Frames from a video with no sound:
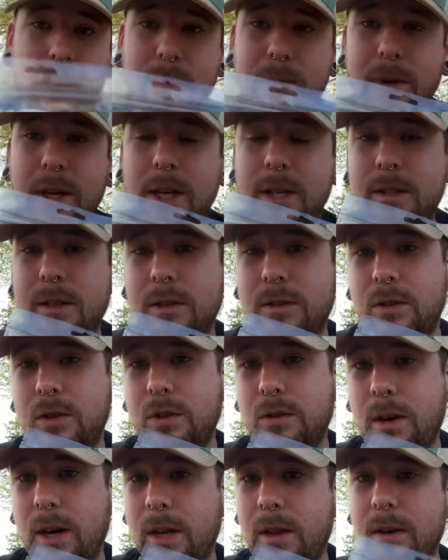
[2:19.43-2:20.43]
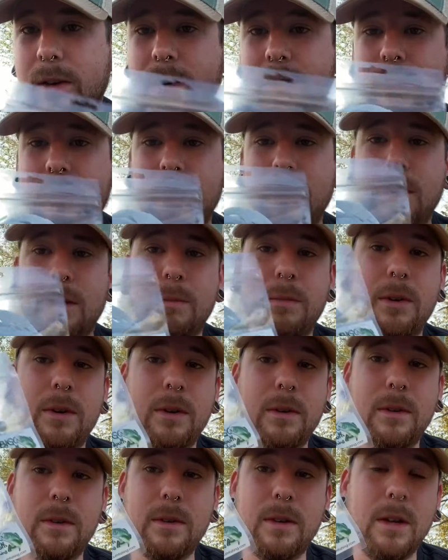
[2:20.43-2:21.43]
baits as a trailer. It's good to put
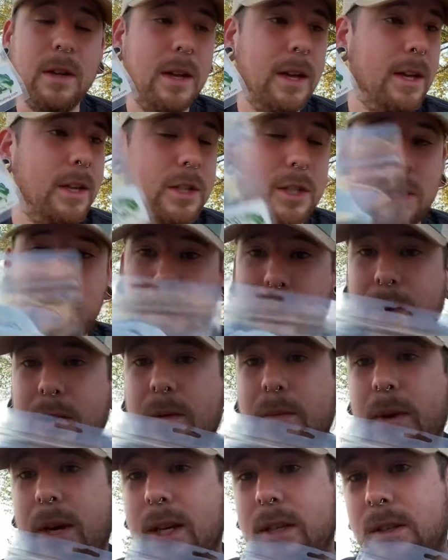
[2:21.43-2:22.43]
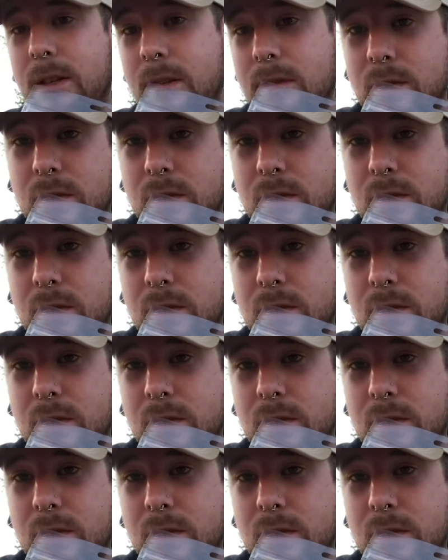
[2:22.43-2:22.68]
on spinner baits as a